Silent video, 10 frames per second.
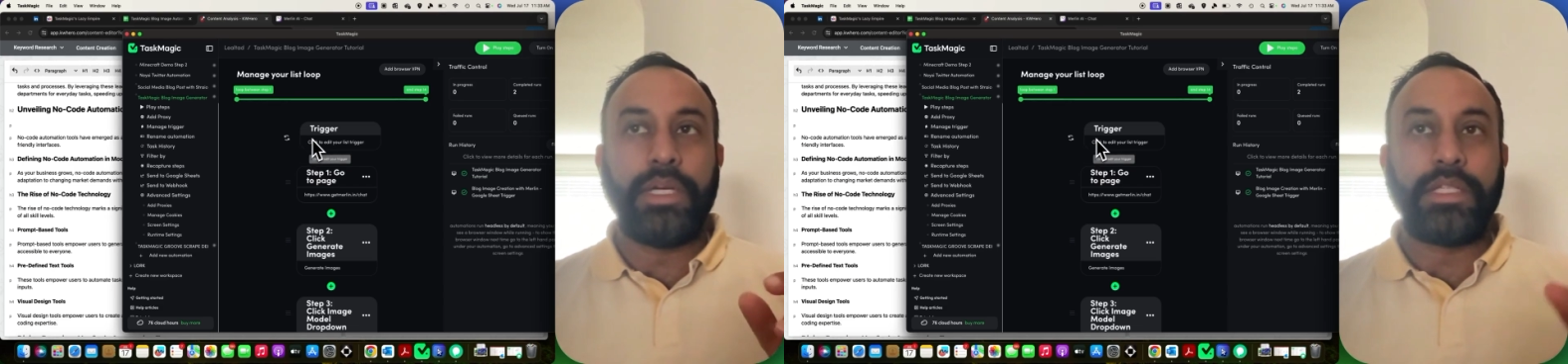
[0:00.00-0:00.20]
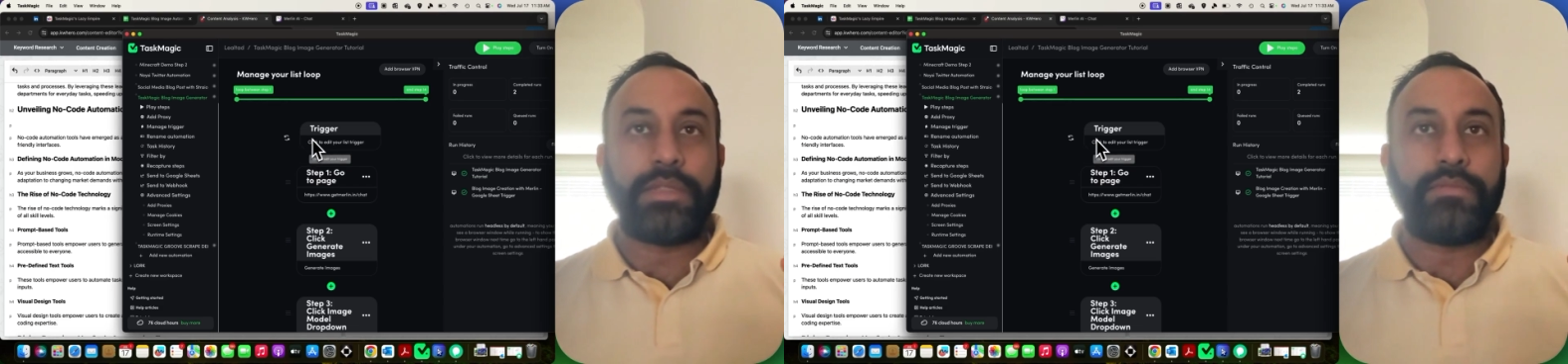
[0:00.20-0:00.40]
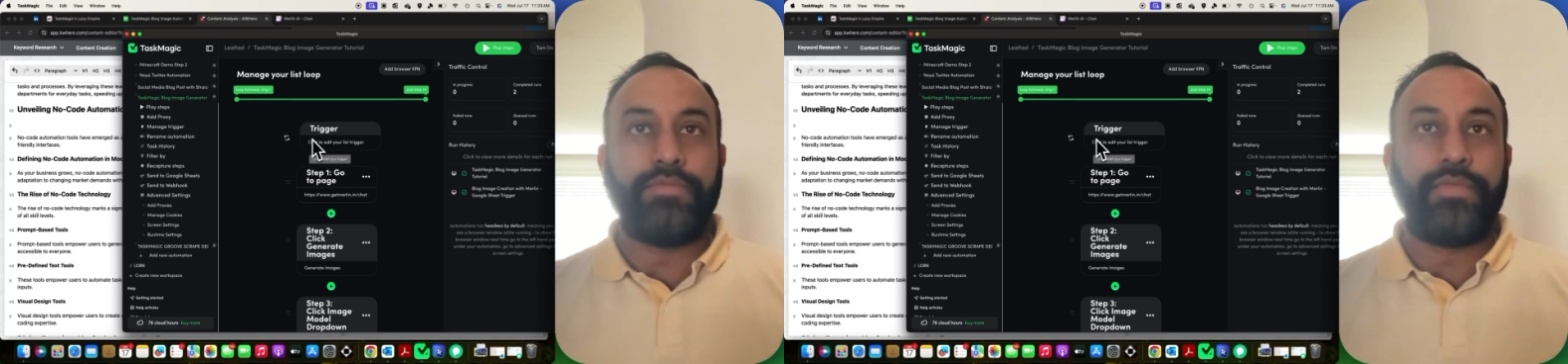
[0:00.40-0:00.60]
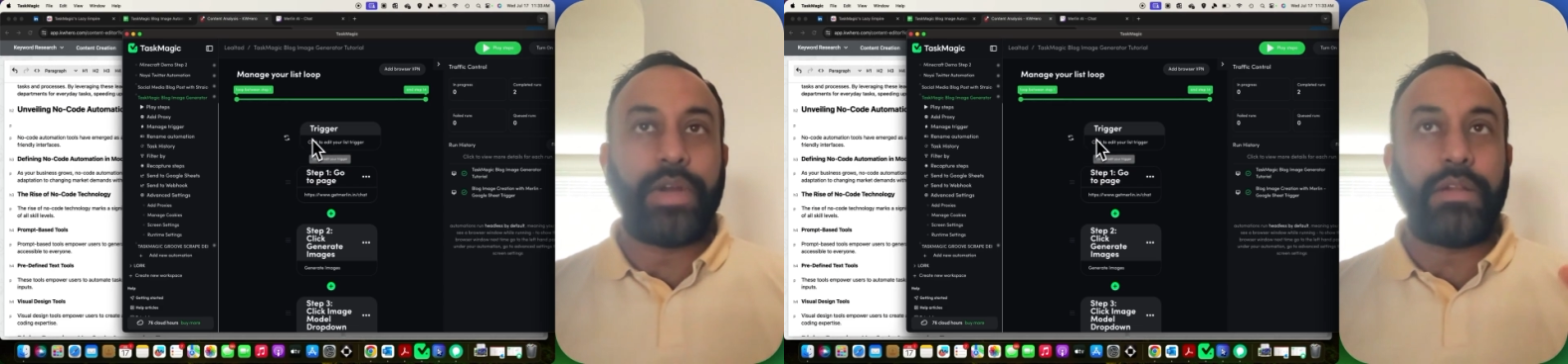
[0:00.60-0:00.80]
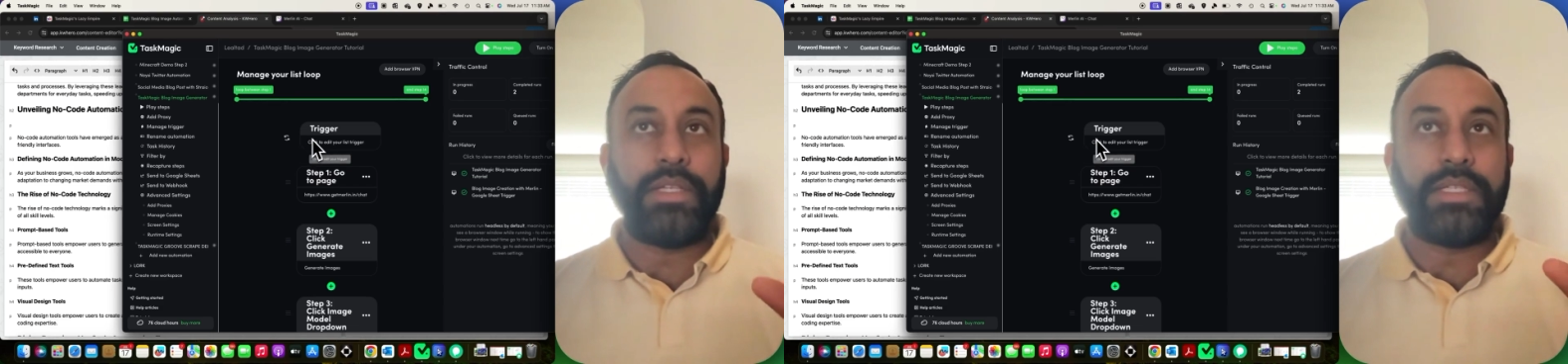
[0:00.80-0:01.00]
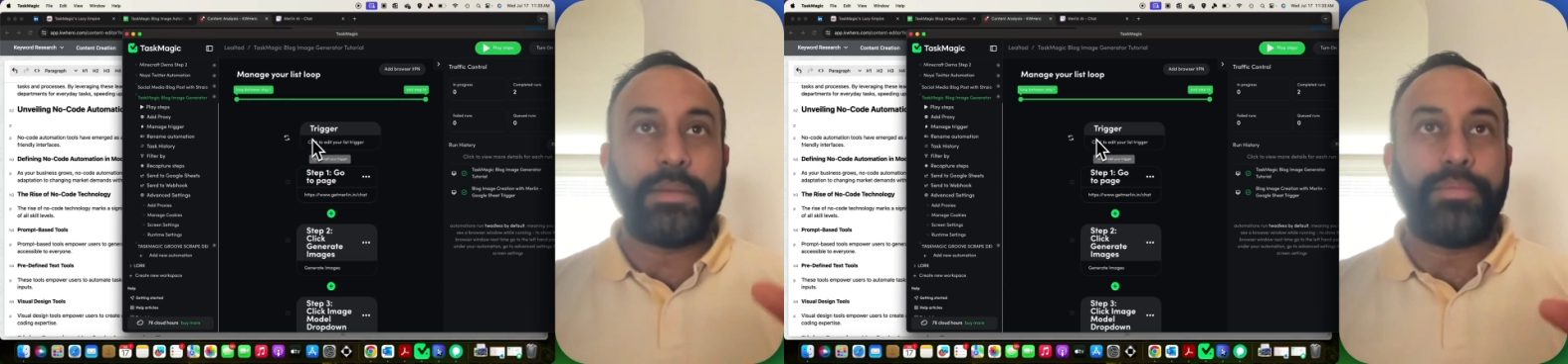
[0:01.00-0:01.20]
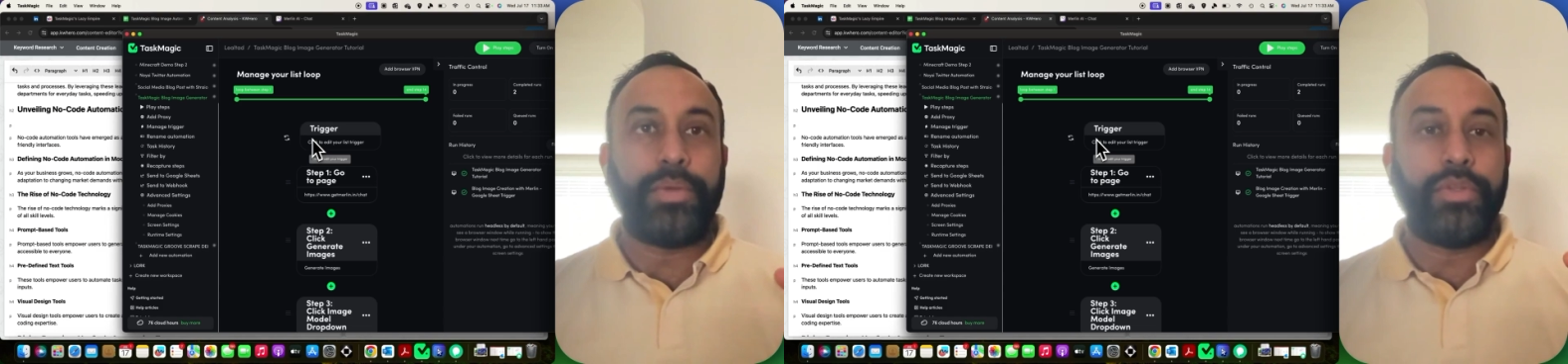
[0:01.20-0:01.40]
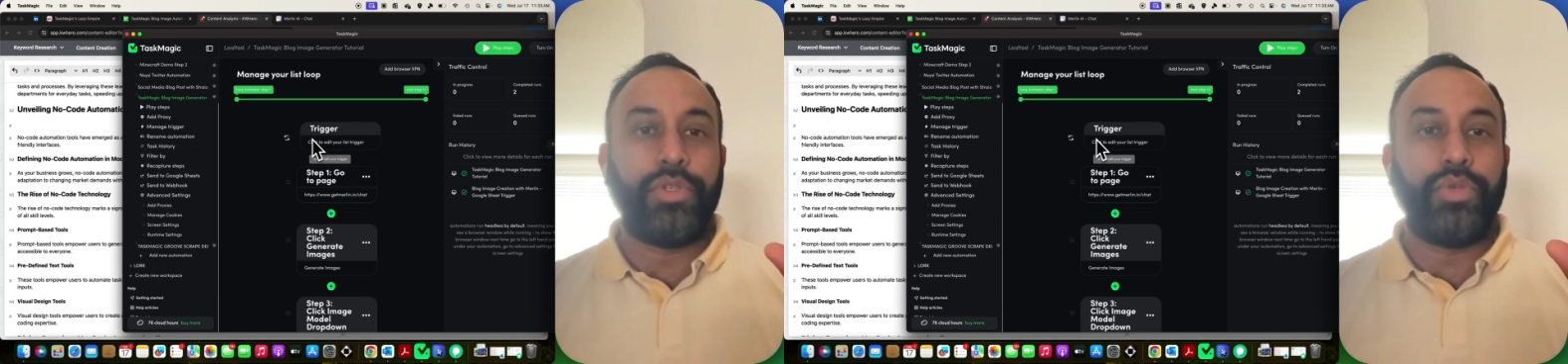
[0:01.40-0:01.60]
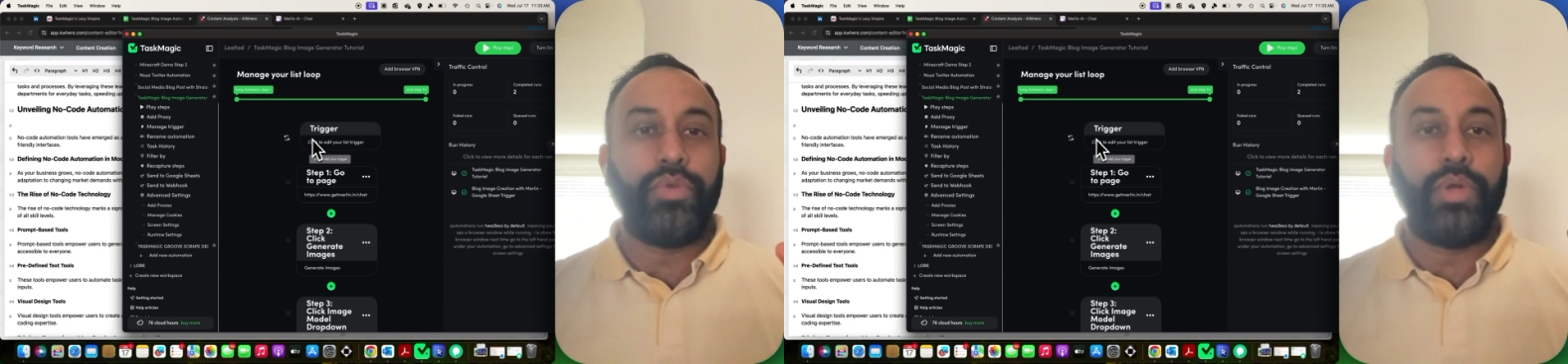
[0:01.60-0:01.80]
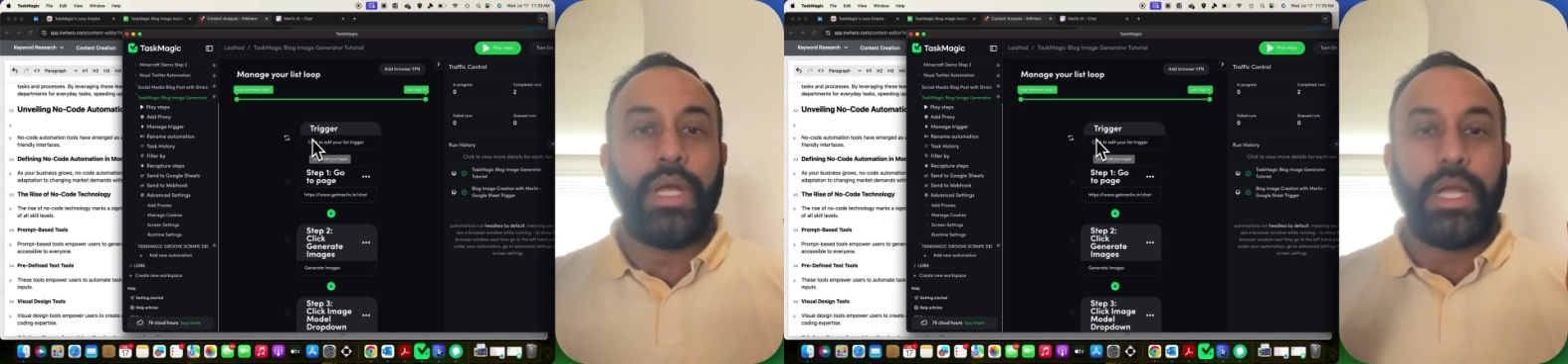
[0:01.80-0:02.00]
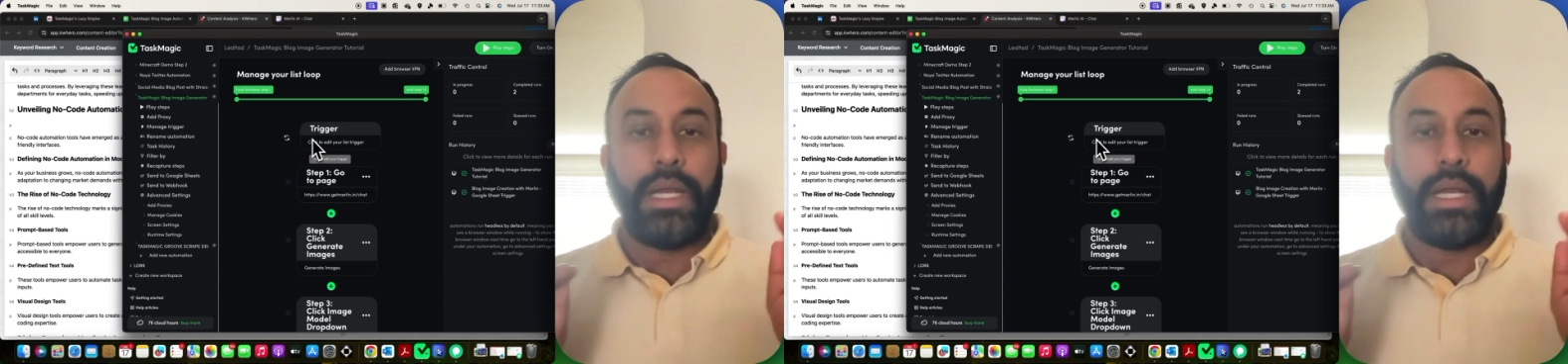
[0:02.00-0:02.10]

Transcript: it's fairly simple to